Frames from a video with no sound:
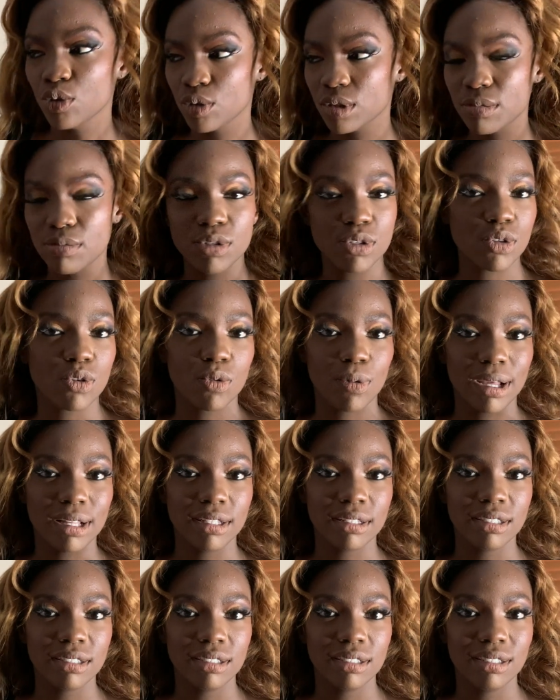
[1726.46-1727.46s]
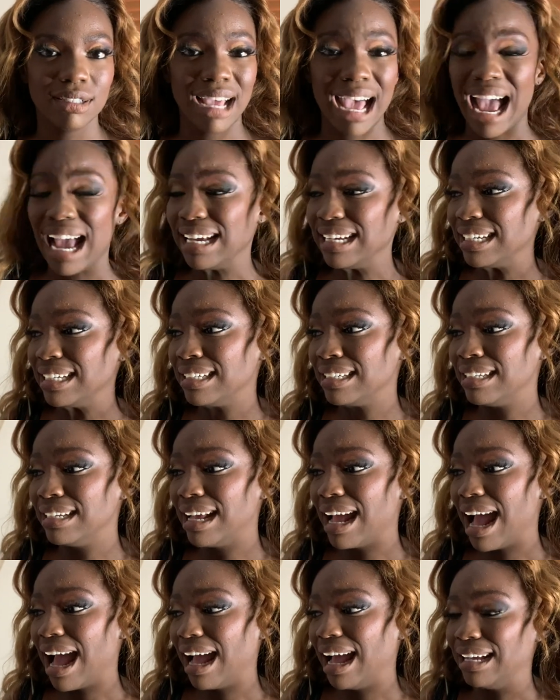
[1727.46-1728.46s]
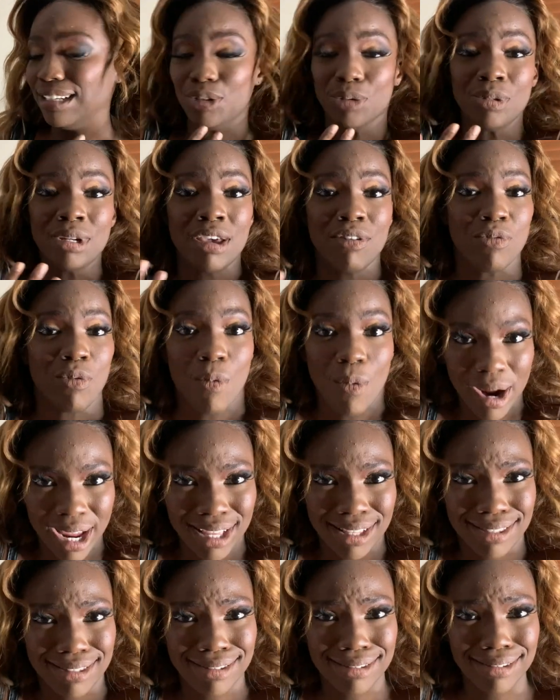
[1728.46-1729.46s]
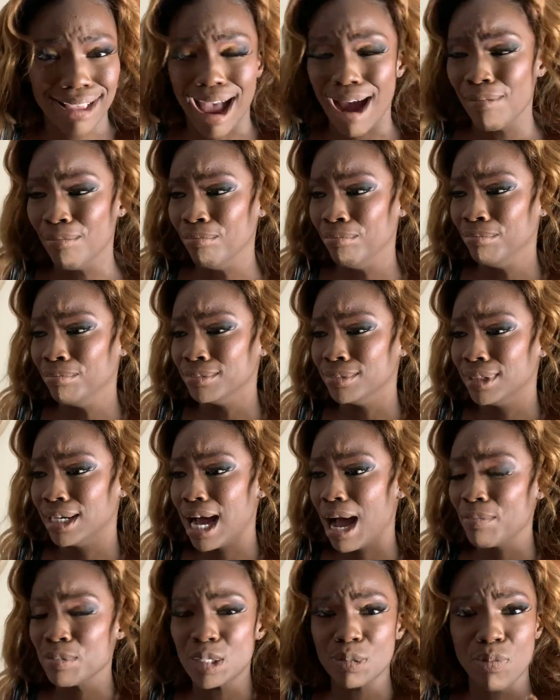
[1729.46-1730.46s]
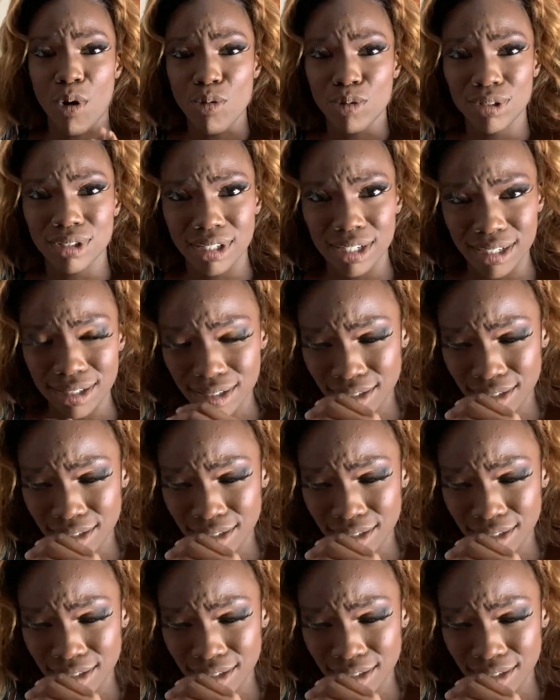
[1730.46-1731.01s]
knows me so well. I, I don't have things. I'm, I'm spooked.